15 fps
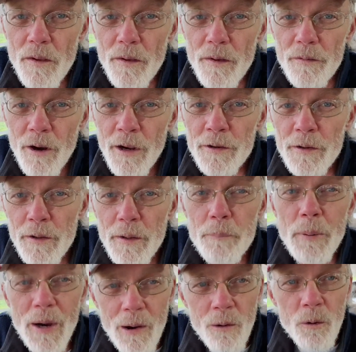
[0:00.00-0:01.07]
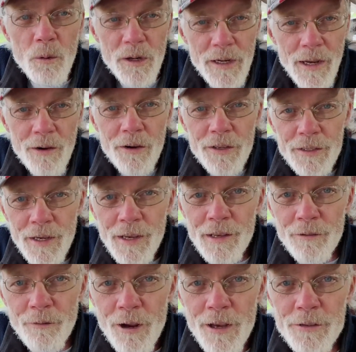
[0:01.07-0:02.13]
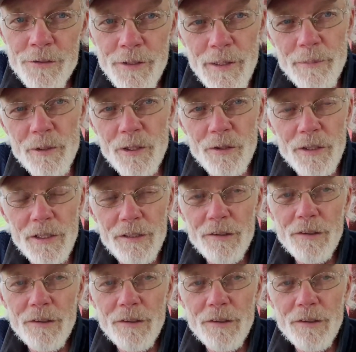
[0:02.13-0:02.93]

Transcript: Right, and then the power went out again, right, Tammy Green?